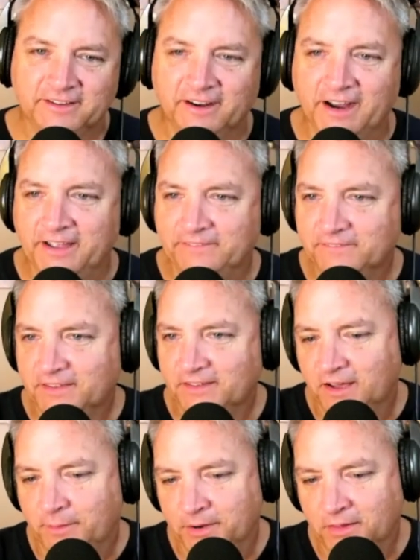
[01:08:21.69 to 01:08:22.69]
All right.
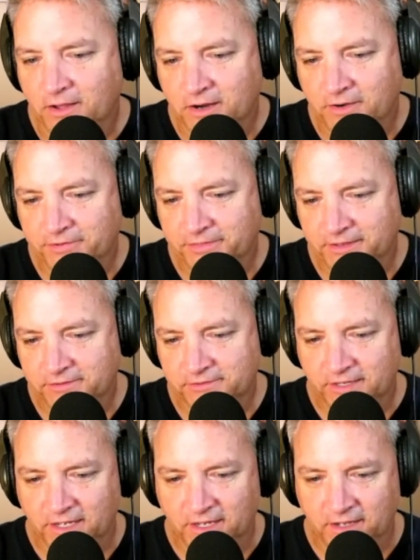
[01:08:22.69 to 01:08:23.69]
I'm going to log off of
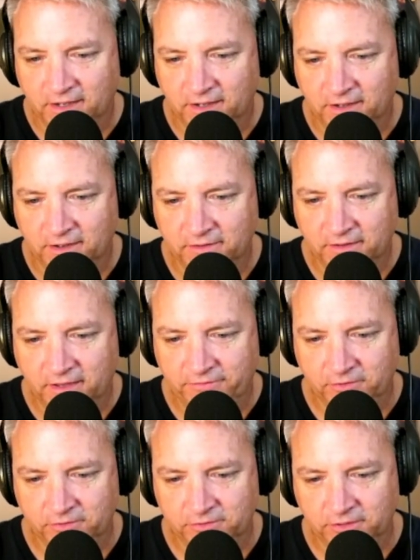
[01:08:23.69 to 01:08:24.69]
this.
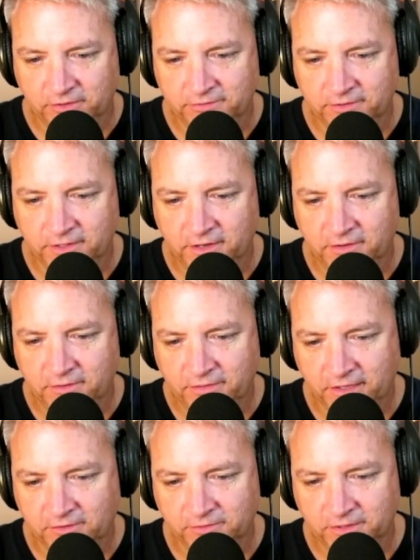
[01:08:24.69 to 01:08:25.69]
If you're still listening,
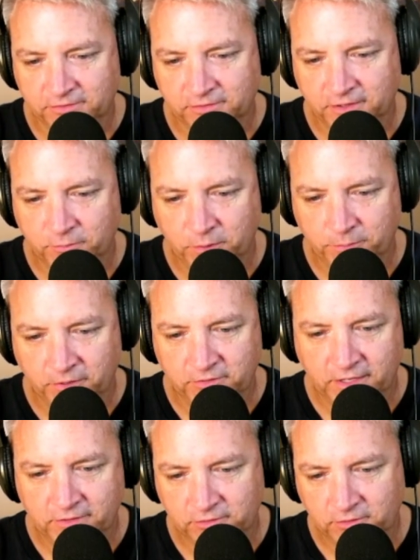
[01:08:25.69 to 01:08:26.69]
thanks for listening. We
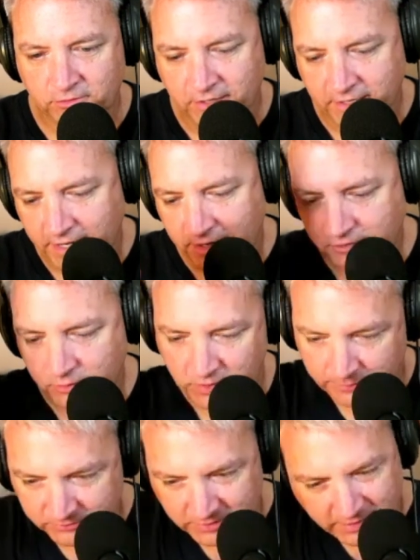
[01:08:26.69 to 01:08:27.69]
appreciate you. Check out the
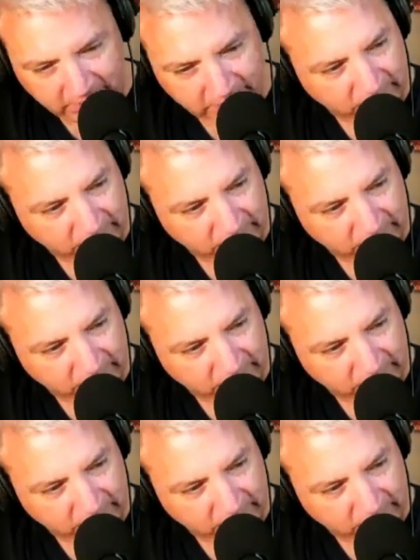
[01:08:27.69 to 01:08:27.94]
website.